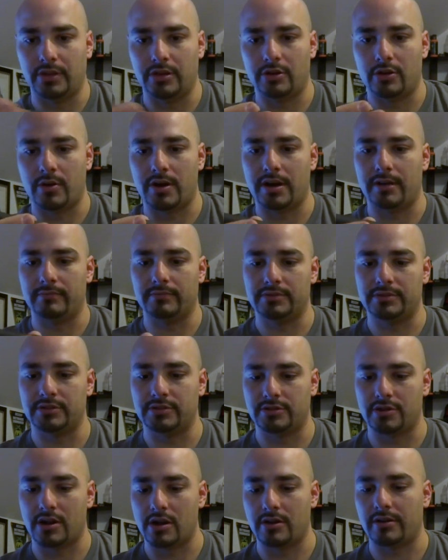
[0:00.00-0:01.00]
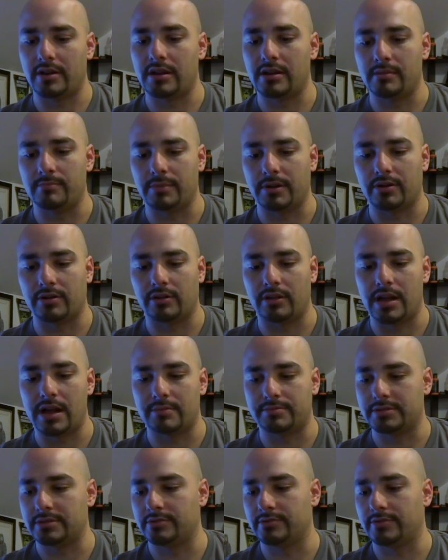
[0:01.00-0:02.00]
You know what, since there aren't any barrel
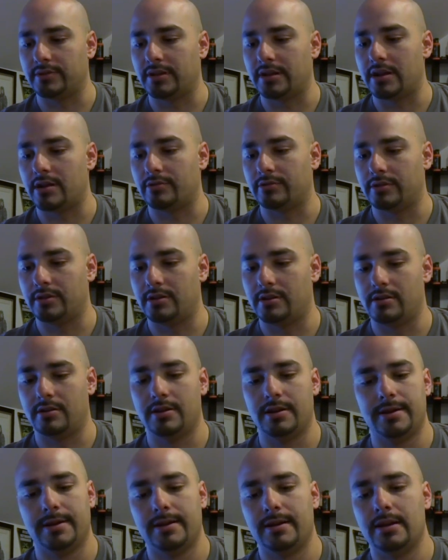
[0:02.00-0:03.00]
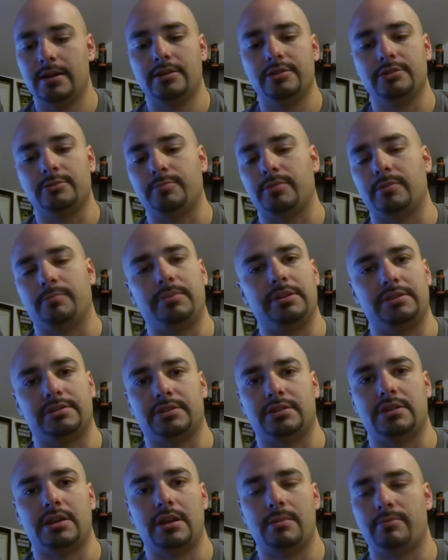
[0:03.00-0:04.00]
options really out there, just put a piece
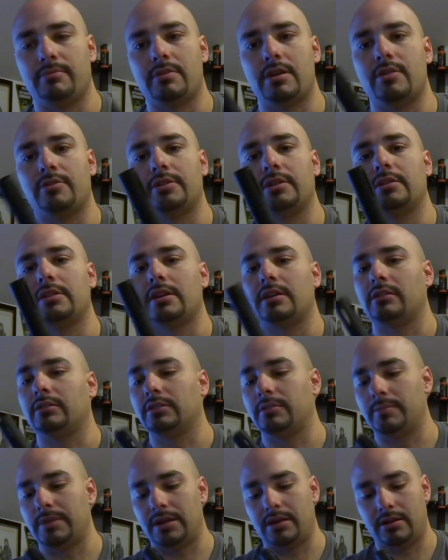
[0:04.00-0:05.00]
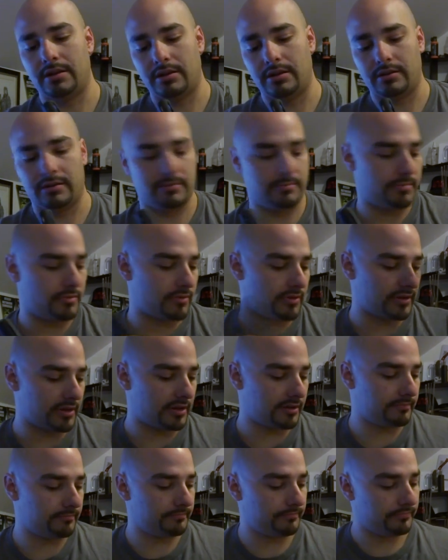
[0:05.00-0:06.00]
of tape around it and that'll eliminate any of the
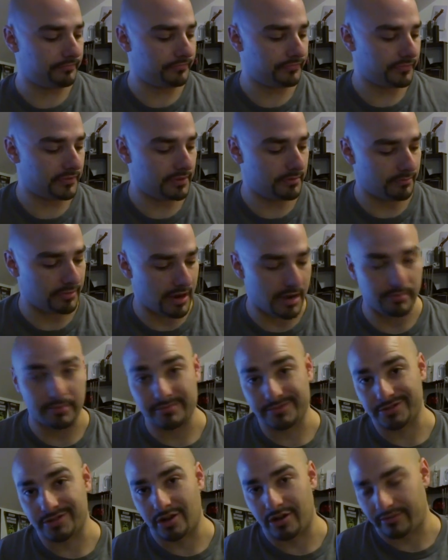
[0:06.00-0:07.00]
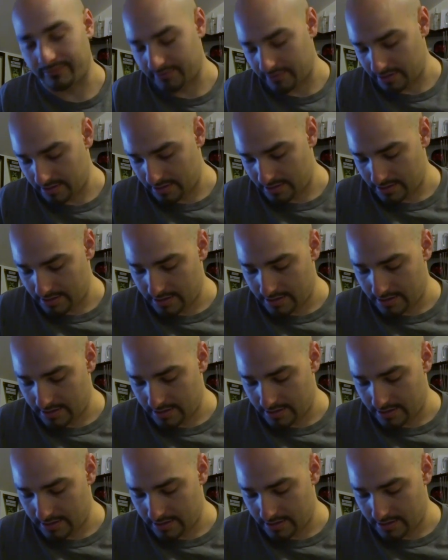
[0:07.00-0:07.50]
porting. Problem solved.